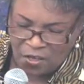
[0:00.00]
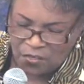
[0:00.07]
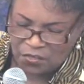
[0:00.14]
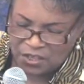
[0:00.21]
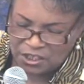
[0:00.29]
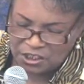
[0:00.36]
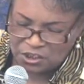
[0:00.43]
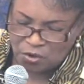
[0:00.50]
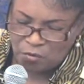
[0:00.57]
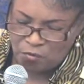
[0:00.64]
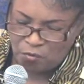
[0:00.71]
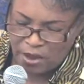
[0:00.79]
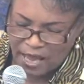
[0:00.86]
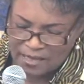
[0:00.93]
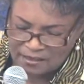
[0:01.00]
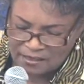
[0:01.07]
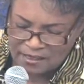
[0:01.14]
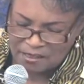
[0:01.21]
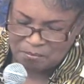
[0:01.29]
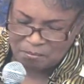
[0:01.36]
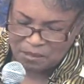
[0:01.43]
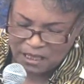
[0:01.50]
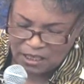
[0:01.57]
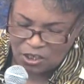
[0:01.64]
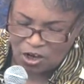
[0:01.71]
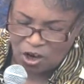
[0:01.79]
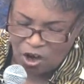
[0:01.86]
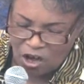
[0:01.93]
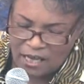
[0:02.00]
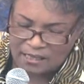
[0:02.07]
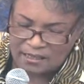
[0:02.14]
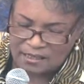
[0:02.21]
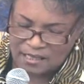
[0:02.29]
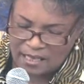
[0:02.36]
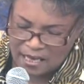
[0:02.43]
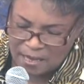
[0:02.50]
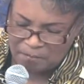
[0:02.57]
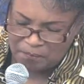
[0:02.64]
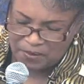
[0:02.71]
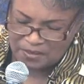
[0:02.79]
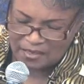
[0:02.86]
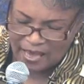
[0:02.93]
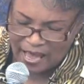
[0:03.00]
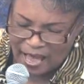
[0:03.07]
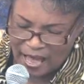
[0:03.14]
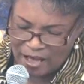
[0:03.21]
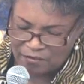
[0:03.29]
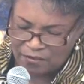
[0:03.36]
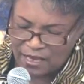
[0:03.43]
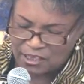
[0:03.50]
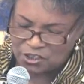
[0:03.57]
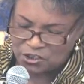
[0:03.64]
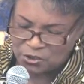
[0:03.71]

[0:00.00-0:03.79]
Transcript: this rancid meat caused them to have a